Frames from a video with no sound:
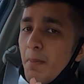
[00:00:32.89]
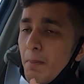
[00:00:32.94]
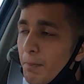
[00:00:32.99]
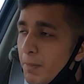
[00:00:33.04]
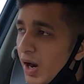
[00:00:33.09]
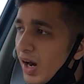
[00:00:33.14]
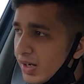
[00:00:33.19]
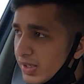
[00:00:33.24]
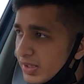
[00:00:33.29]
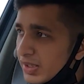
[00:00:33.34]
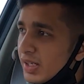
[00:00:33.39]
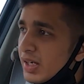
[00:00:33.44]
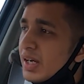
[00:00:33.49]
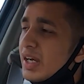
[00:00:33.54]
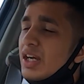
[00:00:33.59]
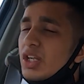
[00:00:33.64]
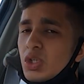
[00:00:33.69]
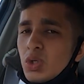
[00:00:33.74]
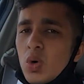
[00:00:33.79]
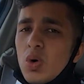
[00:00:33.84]
But
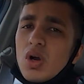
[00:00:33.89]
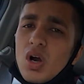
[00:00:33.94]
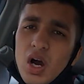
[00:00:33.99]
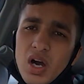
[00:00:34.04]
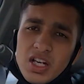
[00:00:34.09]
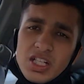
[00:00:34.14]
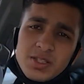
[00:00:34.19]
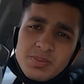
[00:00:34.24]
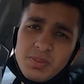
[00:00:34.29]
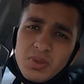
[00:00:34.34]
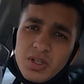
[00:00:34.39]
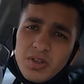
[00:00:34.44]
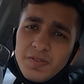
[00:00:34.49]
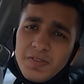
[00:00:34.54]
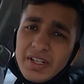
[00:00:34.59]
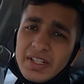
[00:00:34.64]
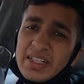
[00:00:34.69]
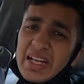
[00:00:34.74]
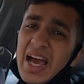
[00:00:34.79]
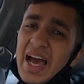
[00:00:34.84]
no car is
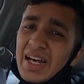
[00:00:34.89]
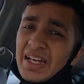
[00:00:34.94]
perfect,